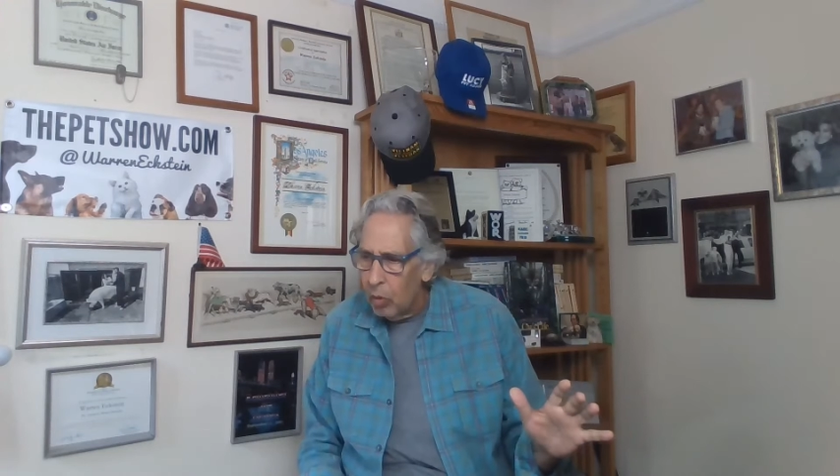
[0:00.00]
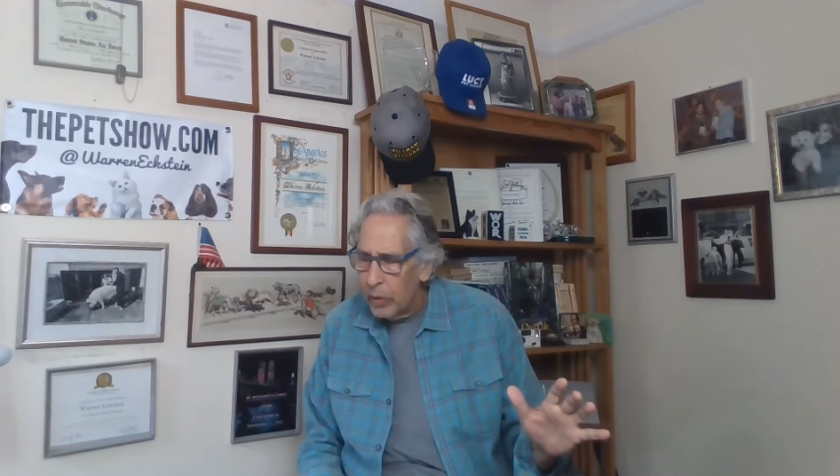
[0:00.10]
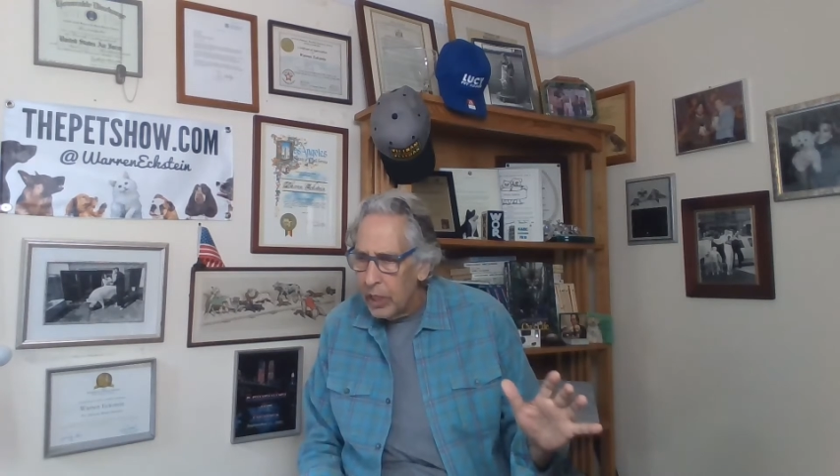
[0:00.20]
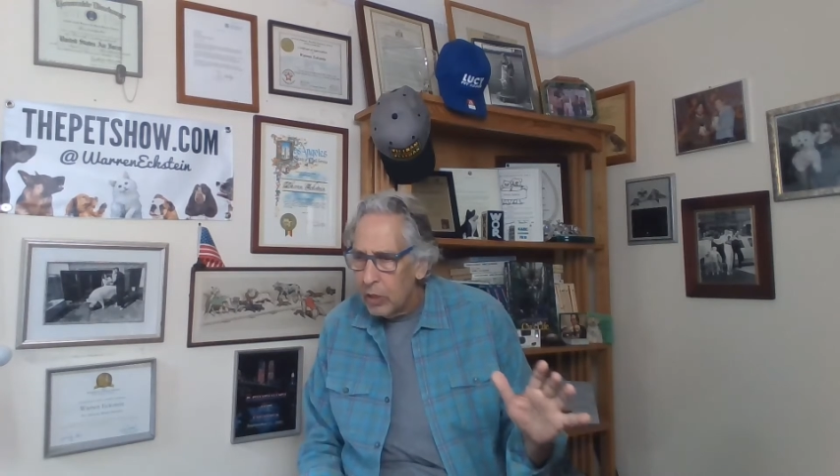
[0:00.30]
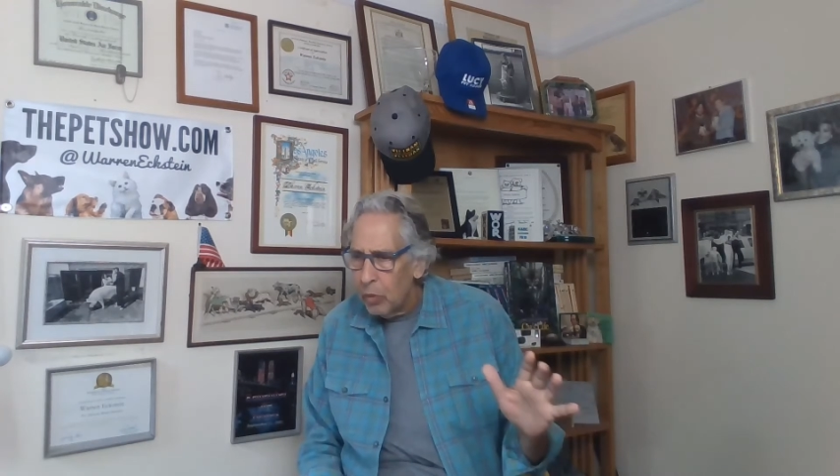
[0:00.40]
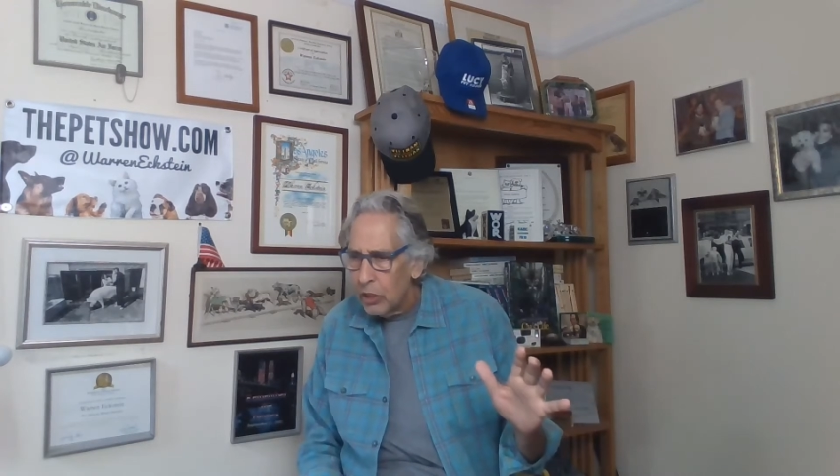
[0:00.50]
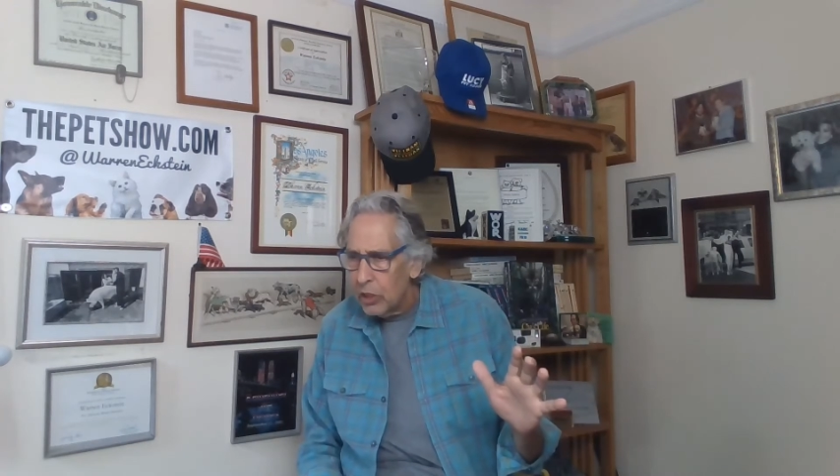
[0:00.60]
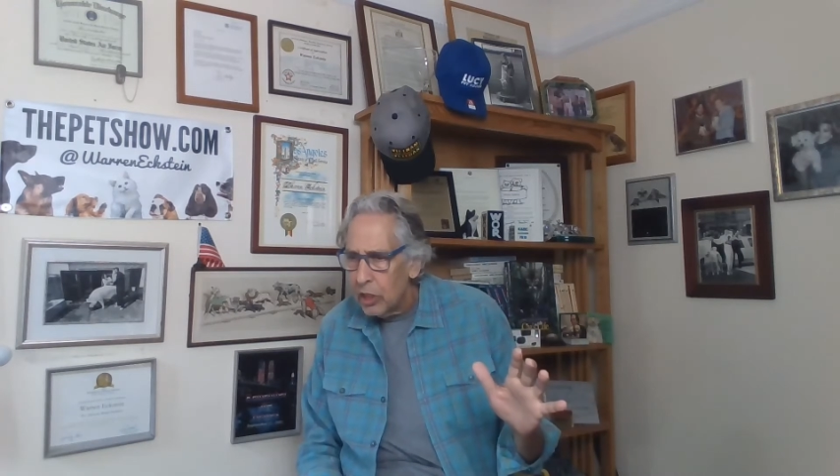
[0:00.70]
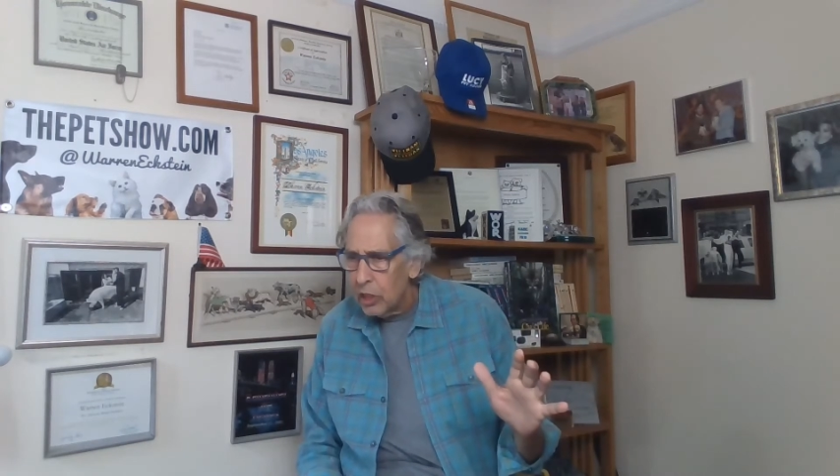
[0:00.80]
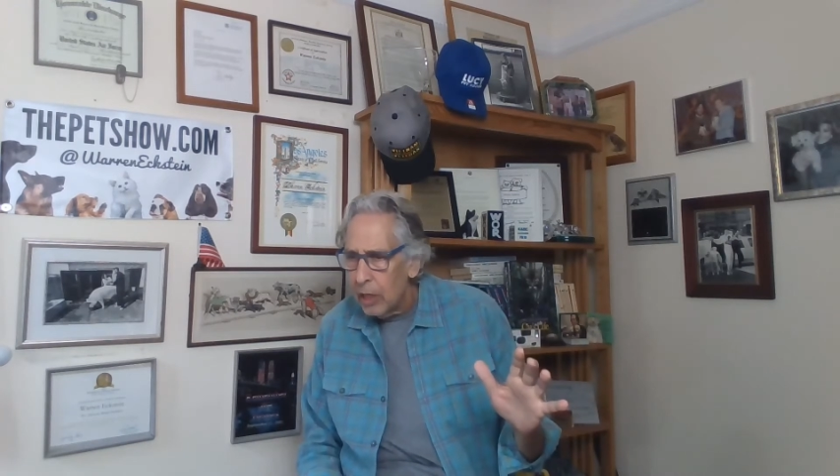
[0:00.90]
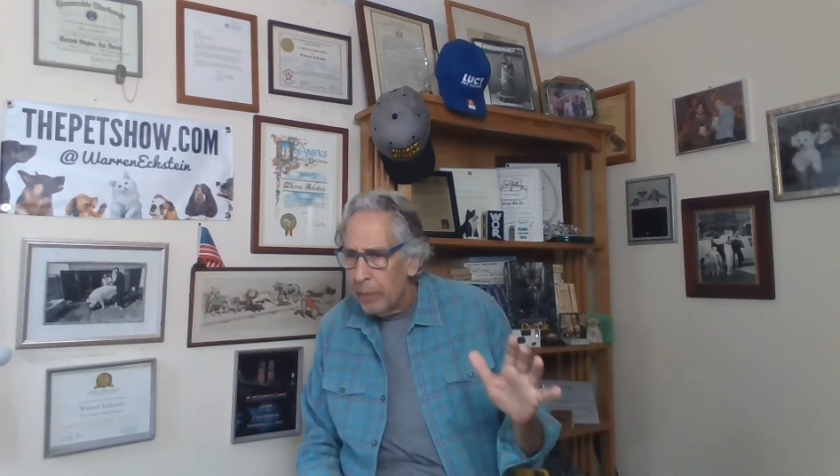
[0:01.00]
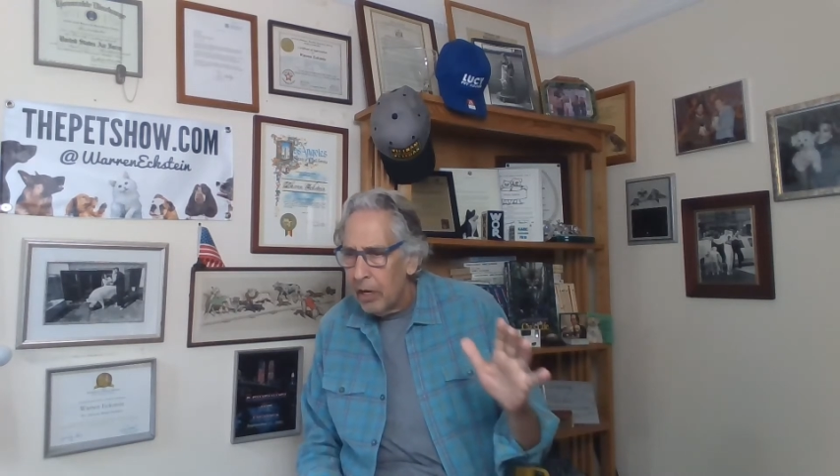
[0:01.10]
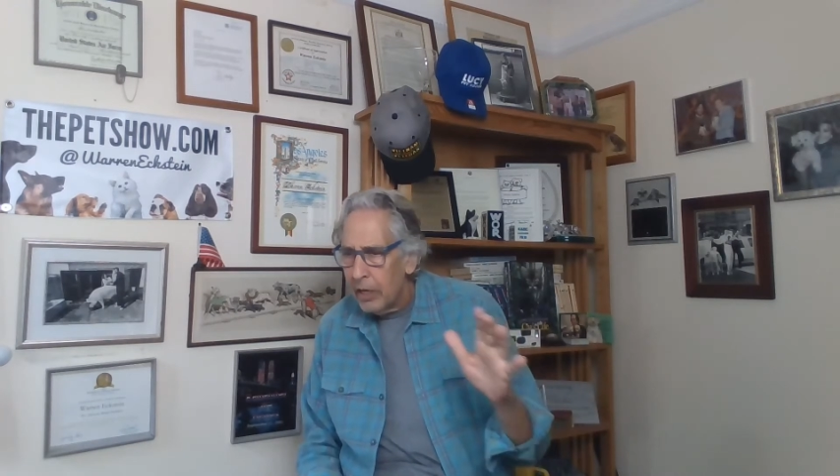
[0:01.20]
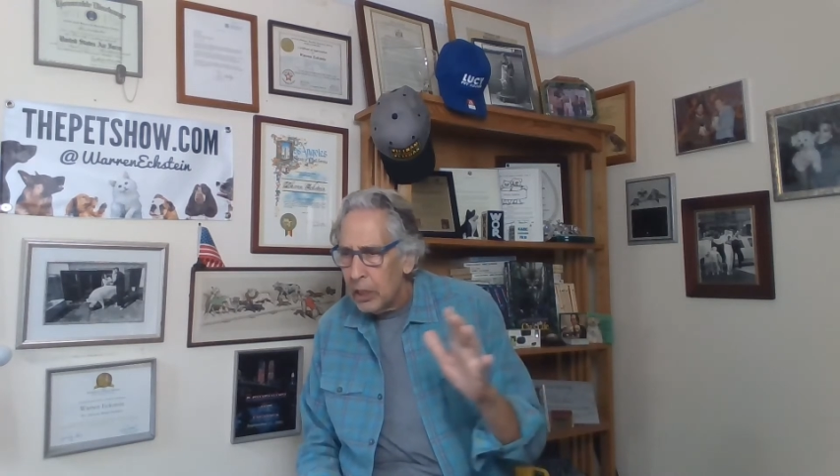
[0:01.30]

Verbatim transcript: or when this one is sleeping on